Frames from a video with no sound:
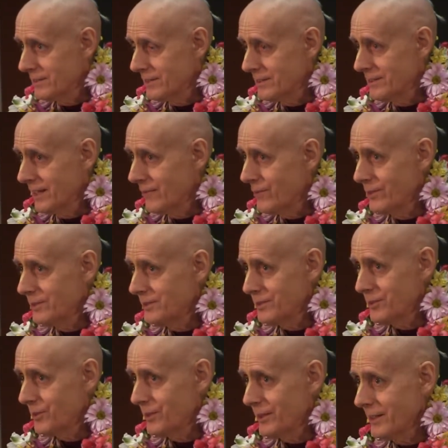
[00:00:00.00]
It's never
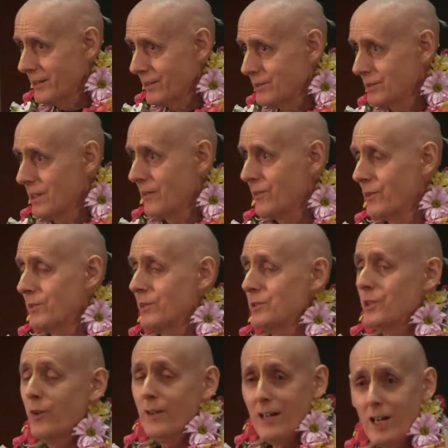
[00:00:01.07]
destroyed.
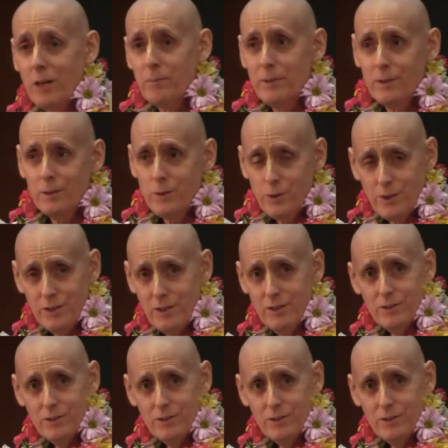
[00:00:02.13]
There's no air pollution,